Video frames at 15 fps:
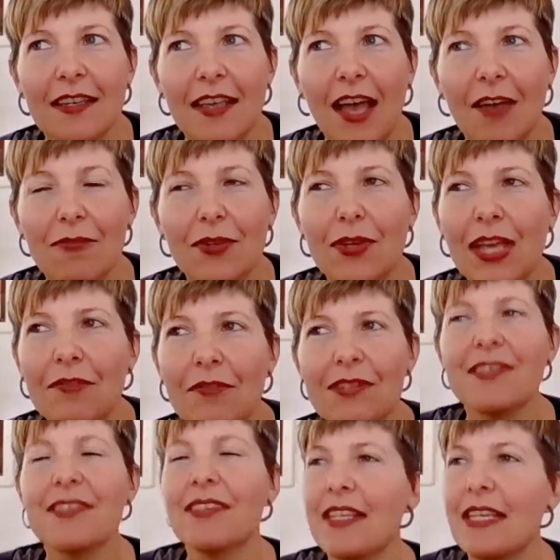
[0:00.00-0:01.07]
Have you ever
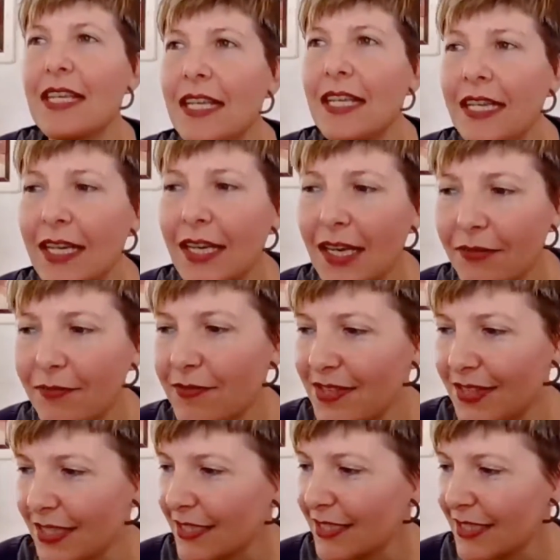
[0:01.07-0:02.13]
seen a
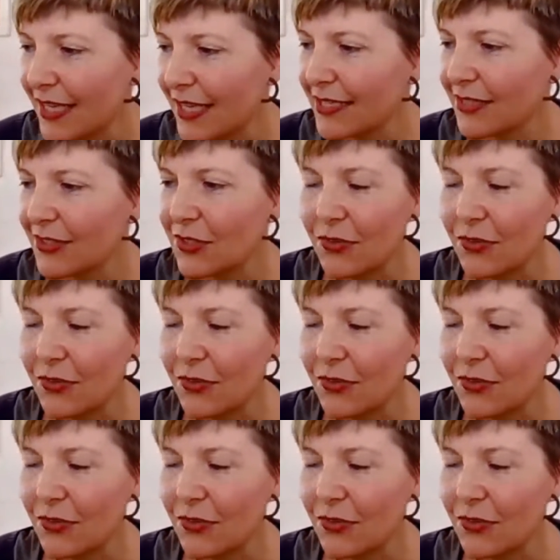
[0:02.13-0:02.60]
facilitator